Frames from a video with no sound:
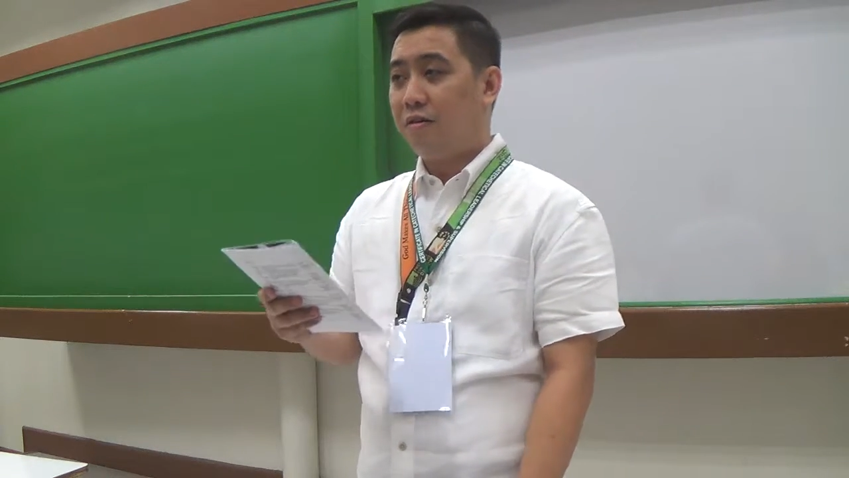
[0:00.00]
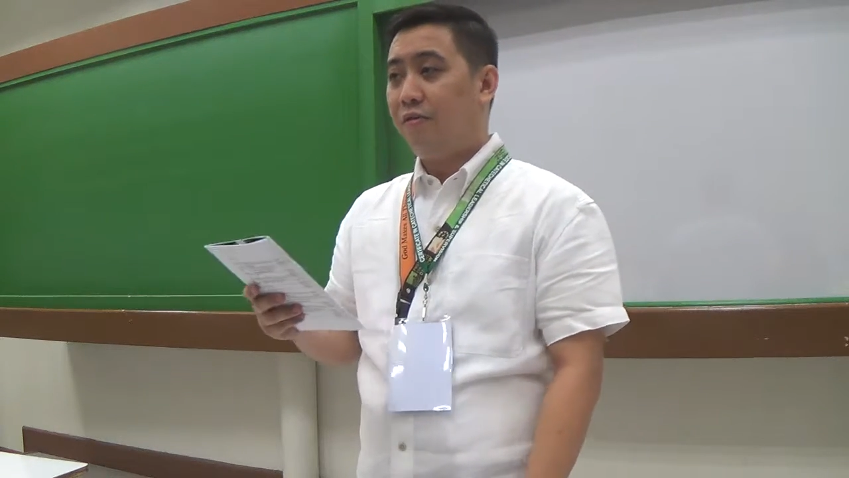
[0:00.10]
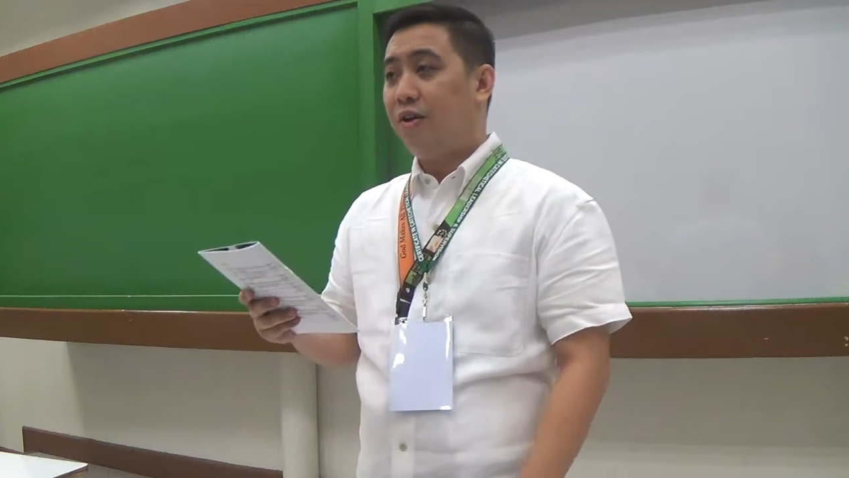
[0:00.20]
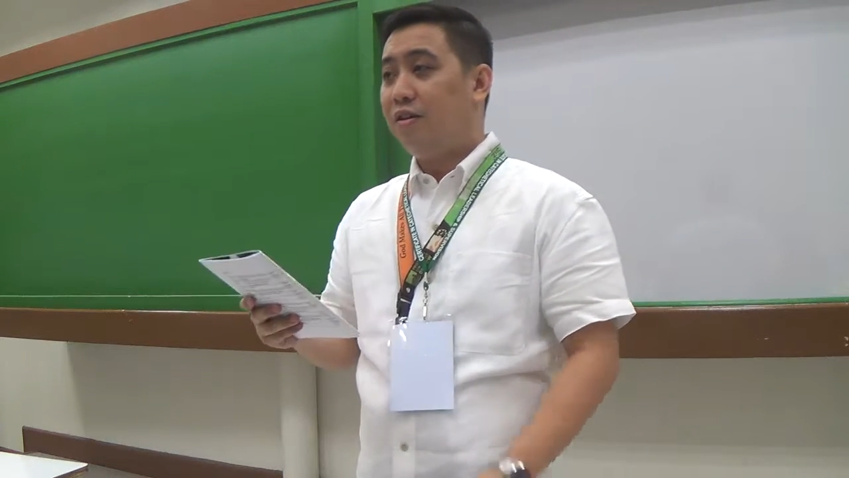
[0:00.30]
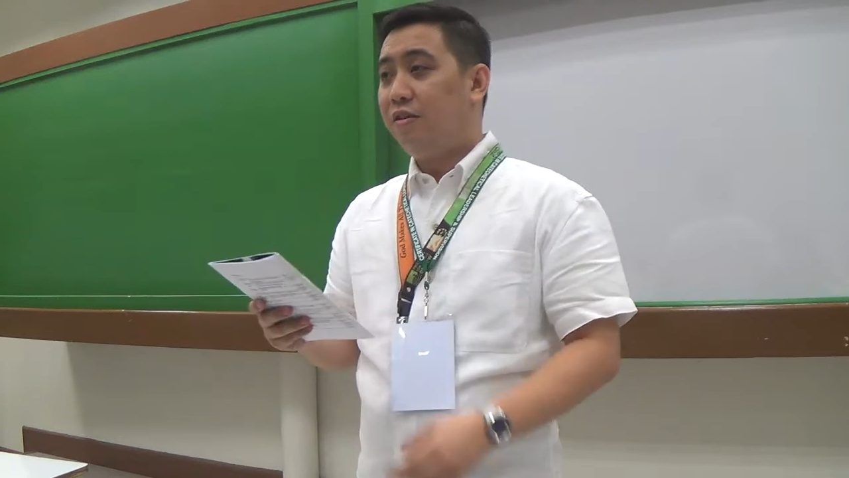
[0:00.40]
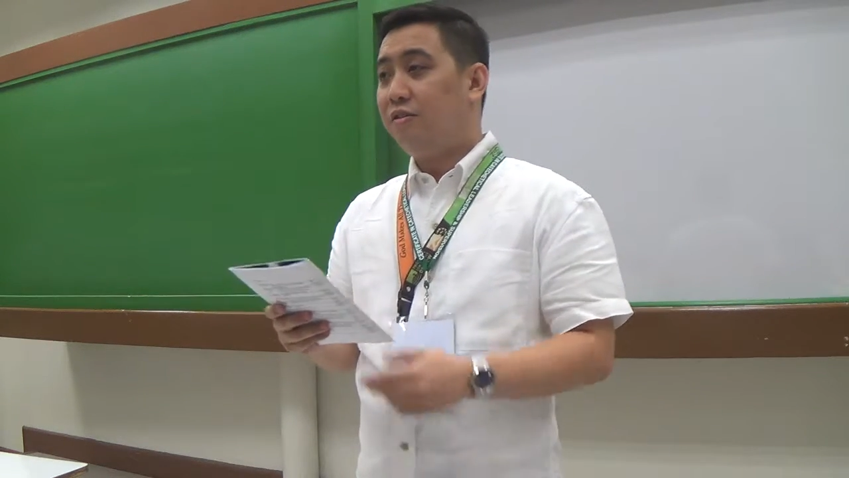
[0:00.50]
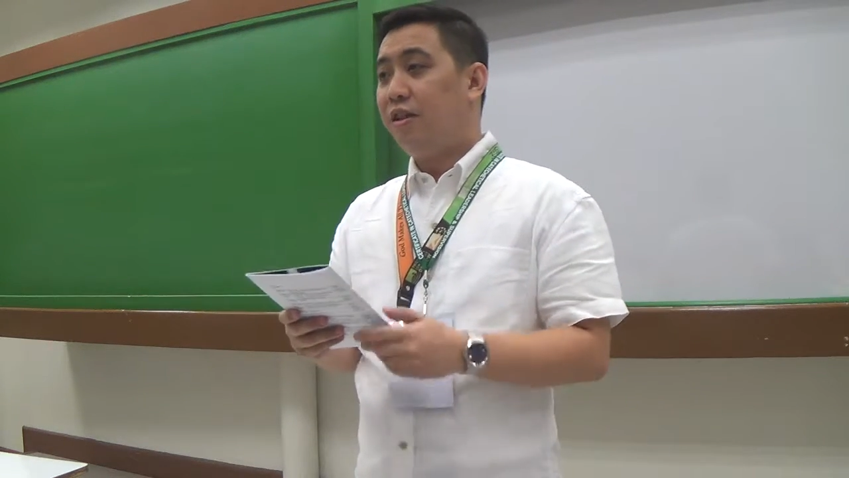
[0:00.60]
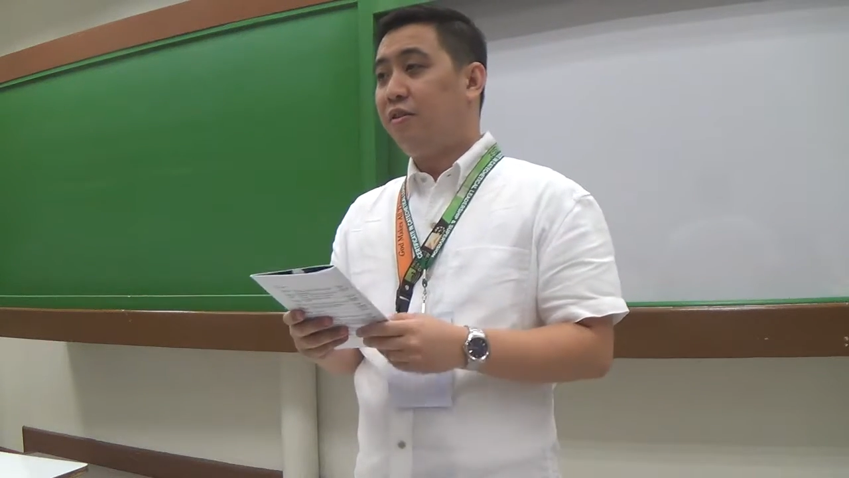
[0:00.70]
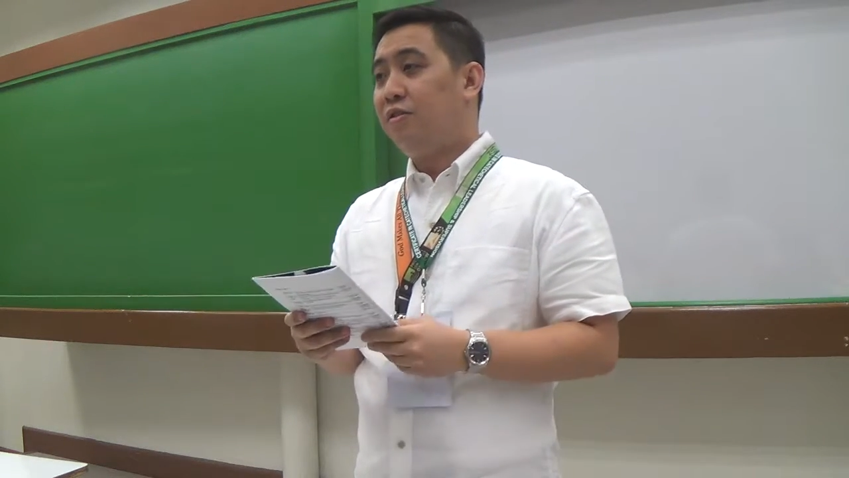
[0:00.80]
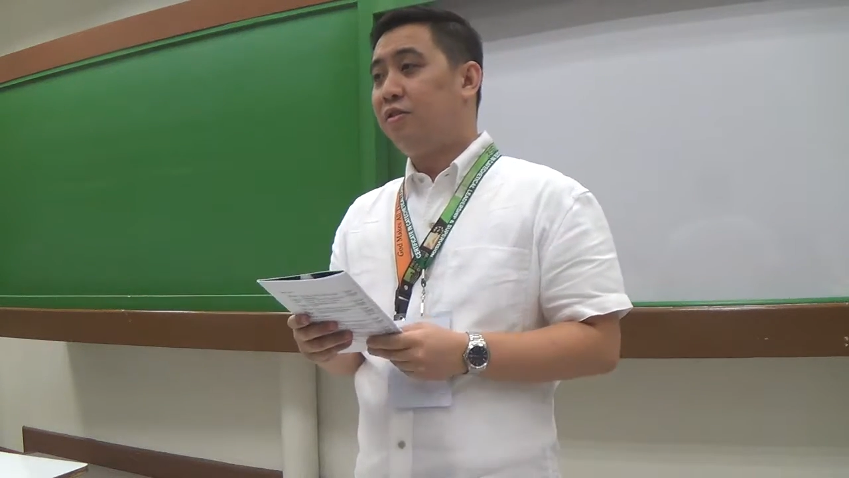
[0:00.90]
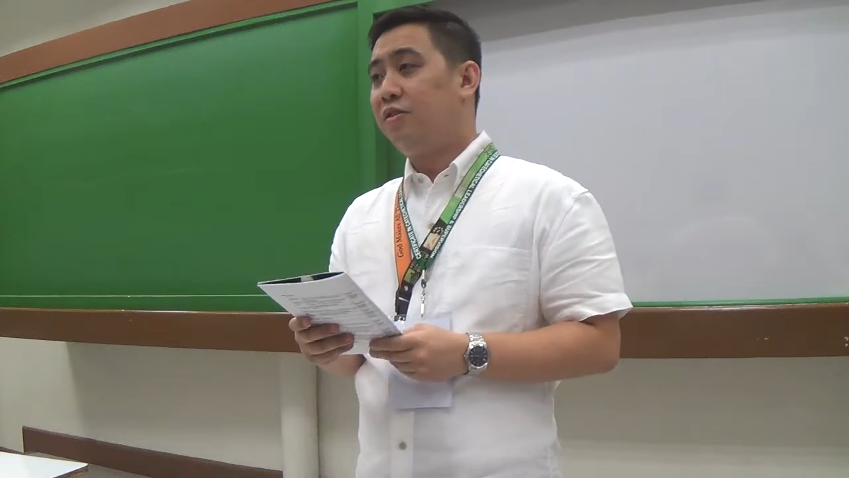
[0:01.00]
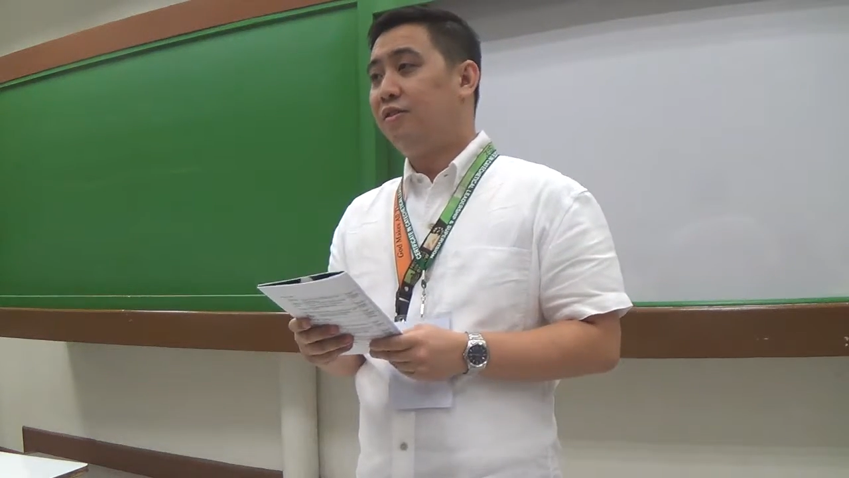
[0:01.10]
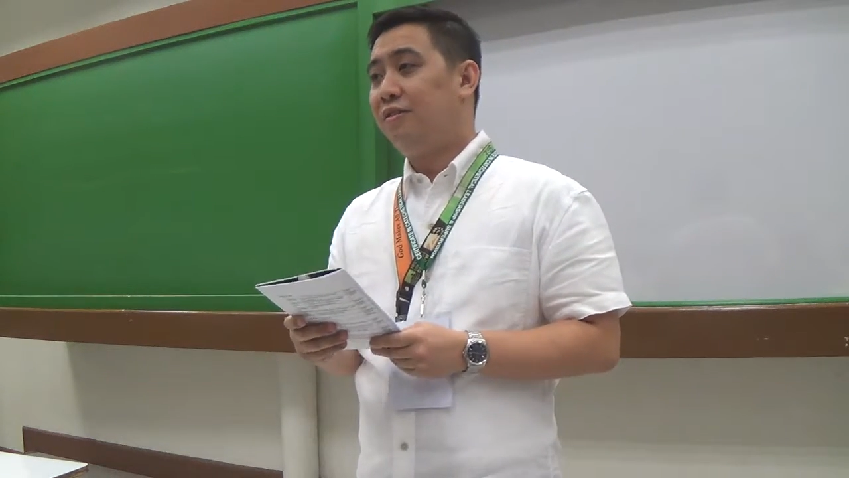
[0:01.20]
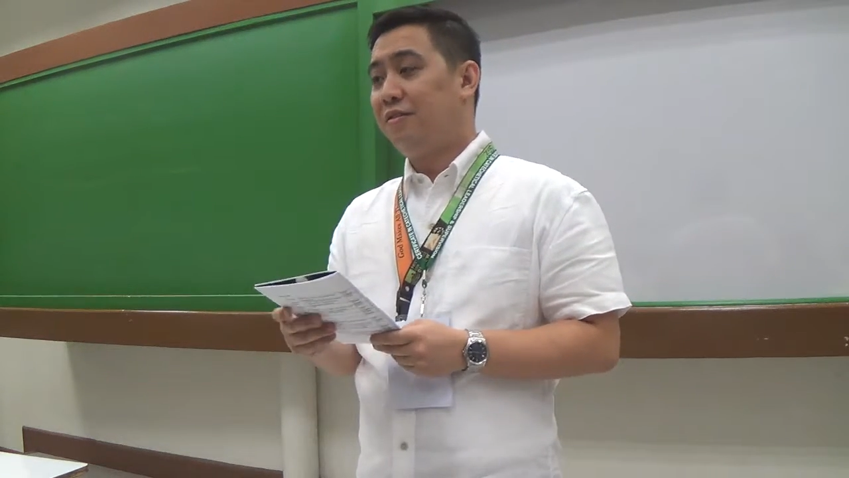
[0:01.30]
Father Dex.